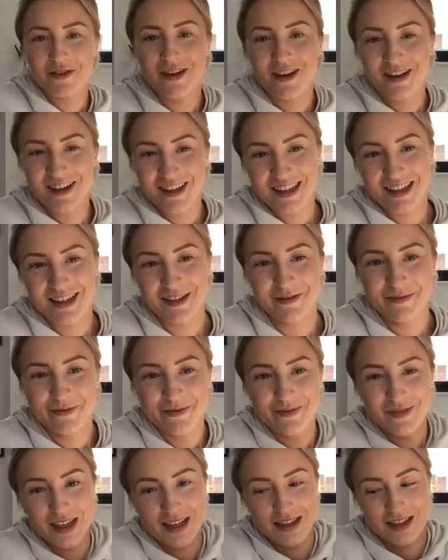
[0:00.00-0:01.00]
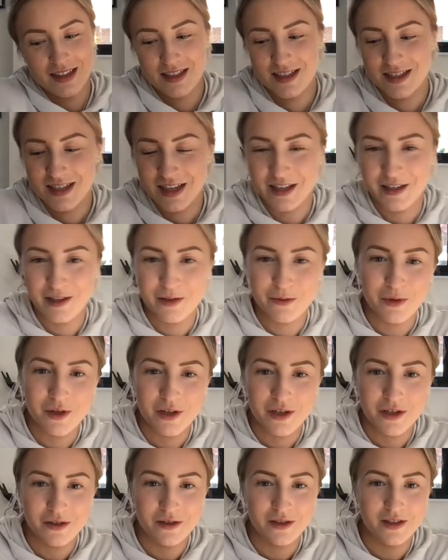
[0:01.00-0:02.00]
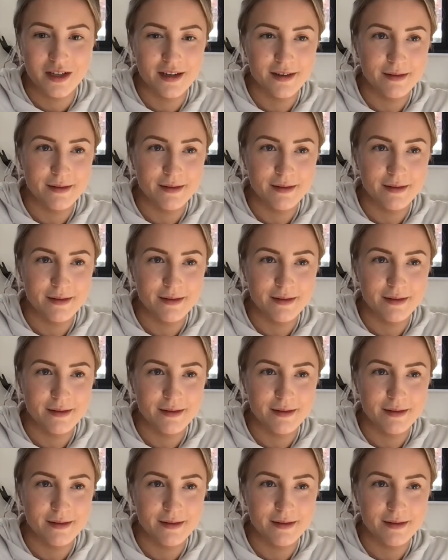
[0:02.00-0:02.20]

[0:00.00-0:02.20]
you like, in the senior world.